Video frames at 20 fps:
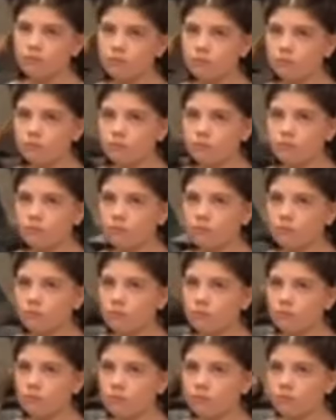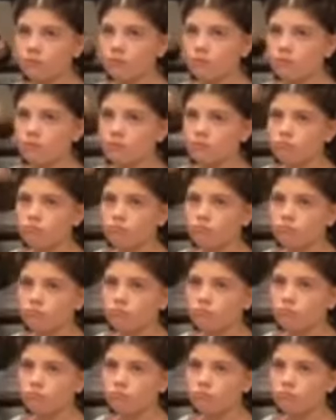
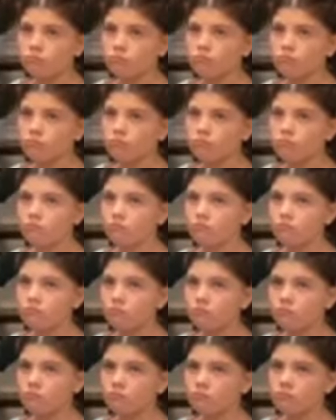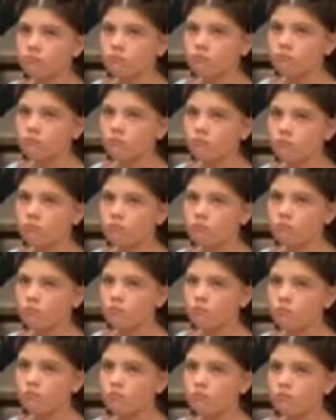
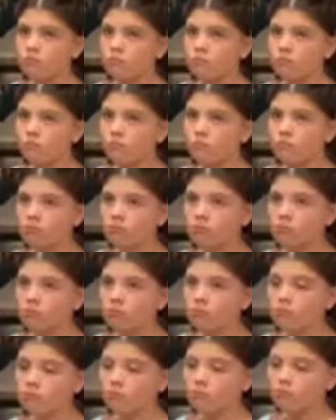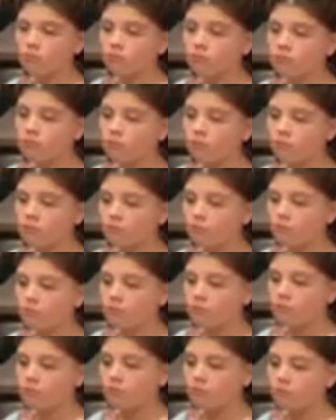
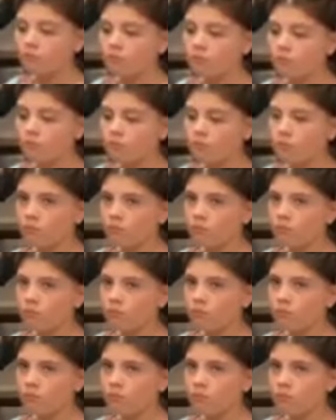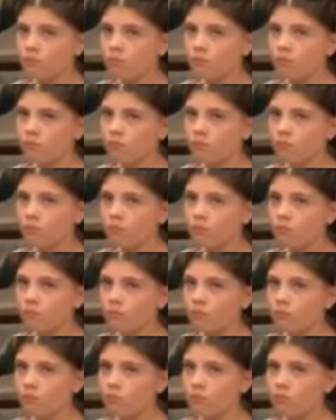No words are spoken by the person on screen.